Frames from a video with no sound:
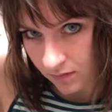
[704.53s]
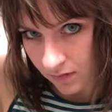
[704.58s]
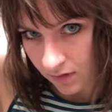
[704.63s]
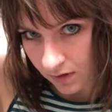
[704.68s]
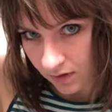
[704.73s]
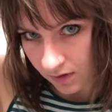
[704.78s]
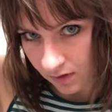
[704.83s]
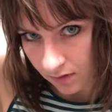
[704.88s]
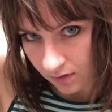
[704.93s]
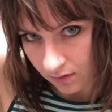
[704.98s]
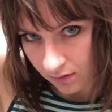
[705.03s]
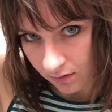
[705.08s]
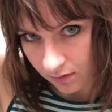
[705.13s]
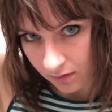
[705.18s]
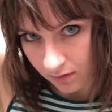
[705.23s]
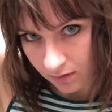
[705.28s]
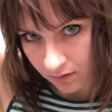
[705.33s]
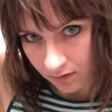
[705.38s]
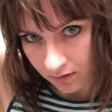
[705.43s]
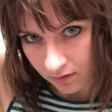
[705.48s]
I'm going to do a
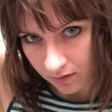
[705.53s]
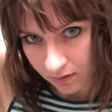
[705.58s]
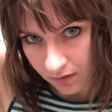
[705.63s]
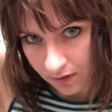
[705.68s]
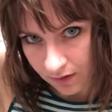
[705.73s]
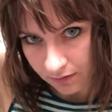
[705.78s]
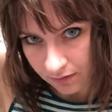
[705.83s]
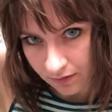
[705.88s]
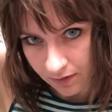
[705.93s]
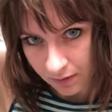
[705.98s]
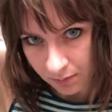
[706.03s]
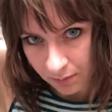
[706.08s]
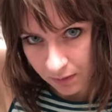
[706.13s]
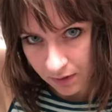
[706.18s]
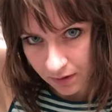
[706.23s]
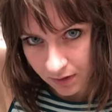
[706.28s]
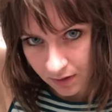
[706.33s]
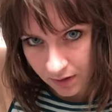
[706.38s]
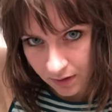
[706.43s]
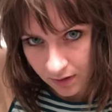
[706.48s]
little lift up
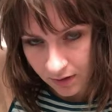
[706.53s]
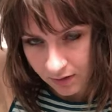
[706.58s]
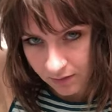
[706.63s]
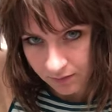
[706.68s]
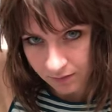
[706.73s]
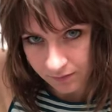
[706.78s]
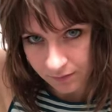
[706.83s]
here.